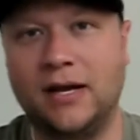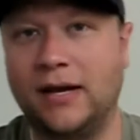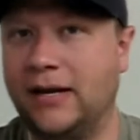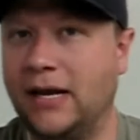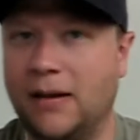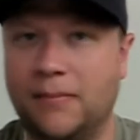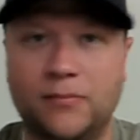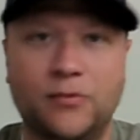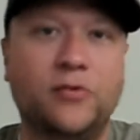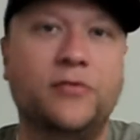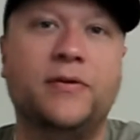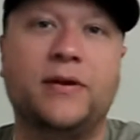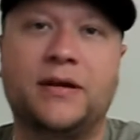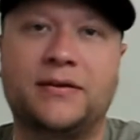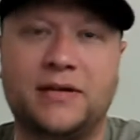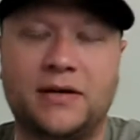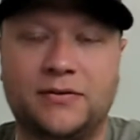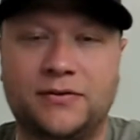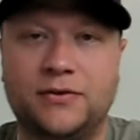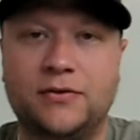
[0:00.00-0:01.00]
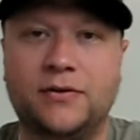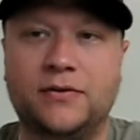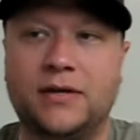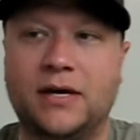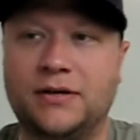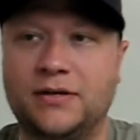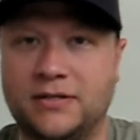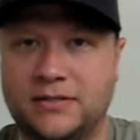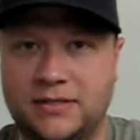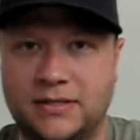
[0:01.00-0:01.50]
kept moving as I was doing
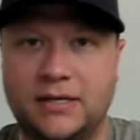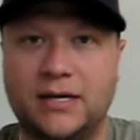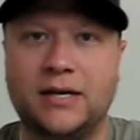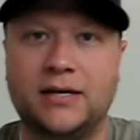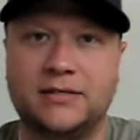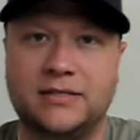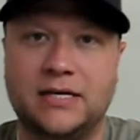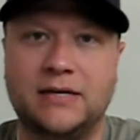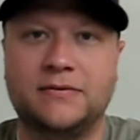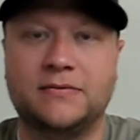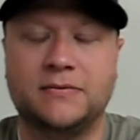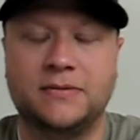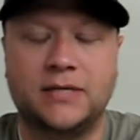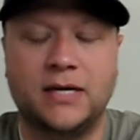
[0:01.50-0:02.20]
that just to kind of save some